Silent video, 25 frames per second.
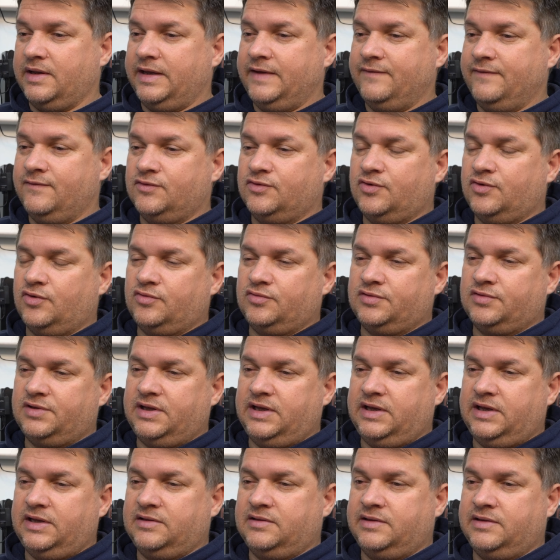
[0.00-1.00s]
even though
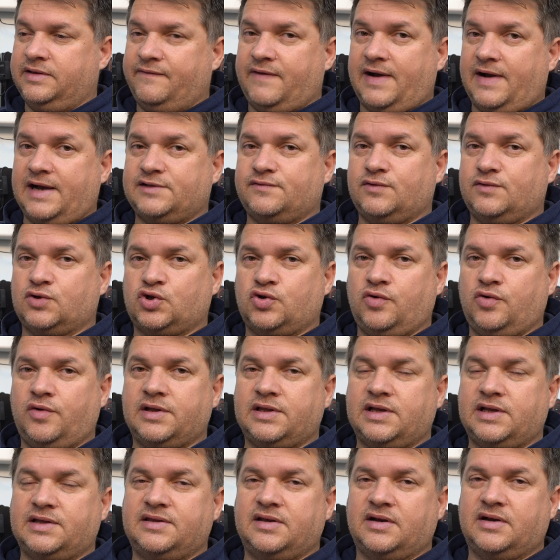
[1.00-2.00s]
the device was
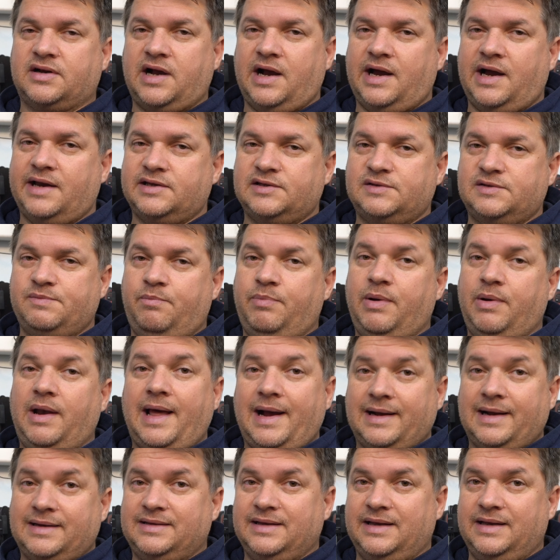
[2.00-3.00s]
showing that the car is
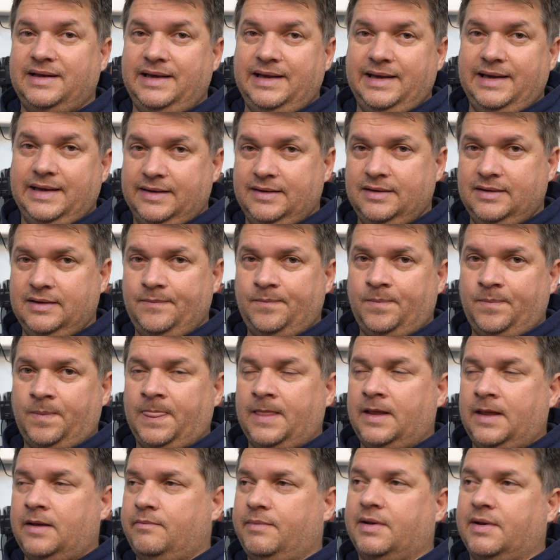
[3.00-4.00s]
plugged in,
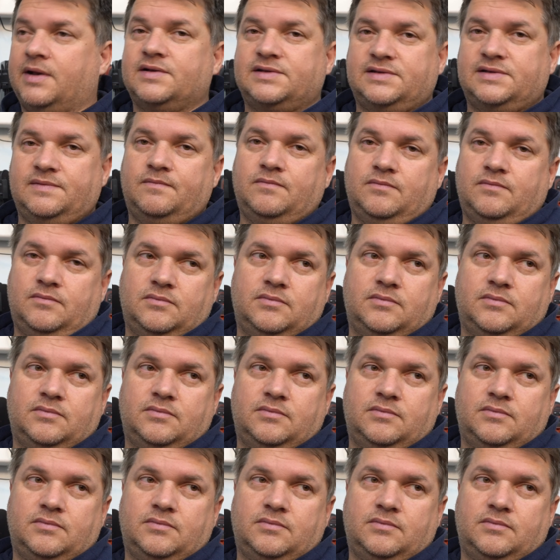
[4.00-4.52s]
because